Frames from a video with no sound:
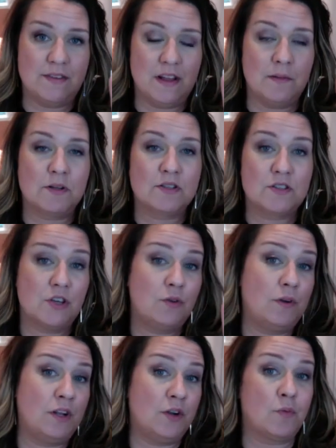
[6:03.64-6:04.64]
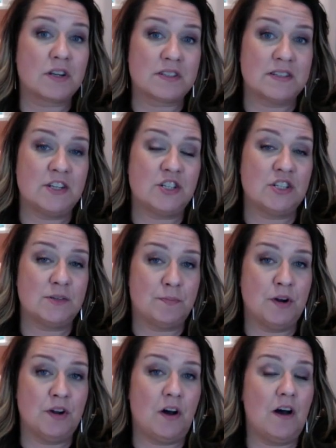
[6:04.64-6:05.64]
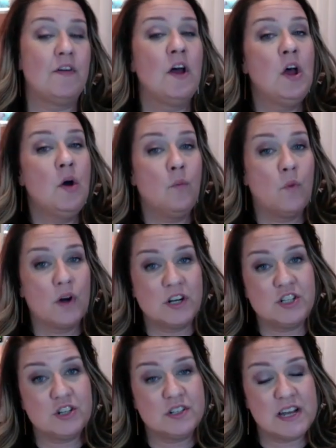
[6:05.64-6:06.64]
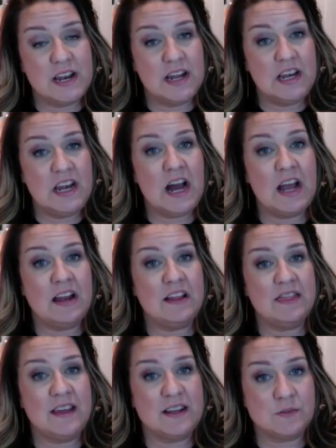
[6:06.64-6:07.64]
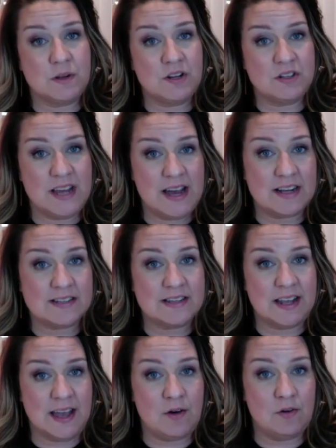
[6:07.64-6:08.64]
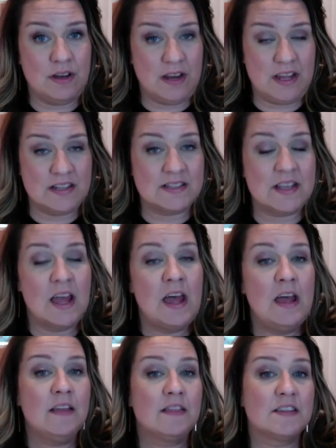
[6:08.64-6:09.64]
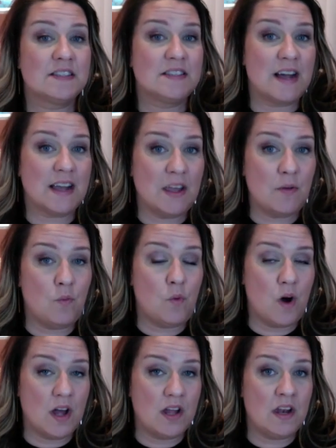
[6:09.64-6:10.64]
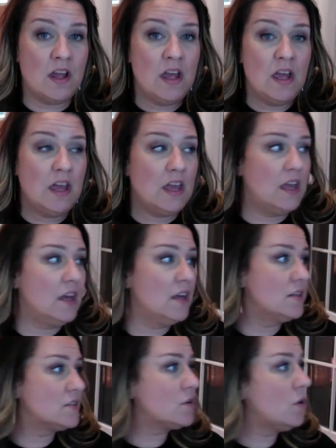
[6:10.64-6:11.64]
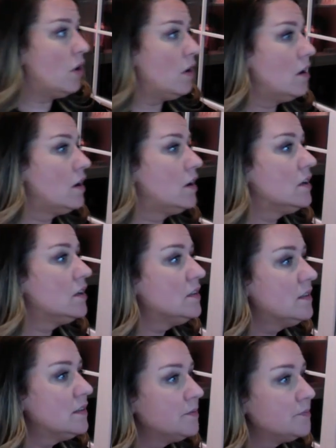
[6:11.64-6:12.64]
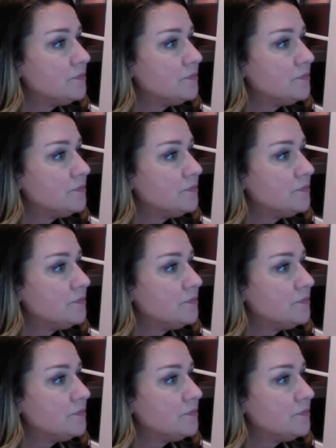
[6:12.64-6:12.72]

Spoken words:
available to you in your workstation to print off. One is your 1099. That's what your tax accountant needs. The second one is called,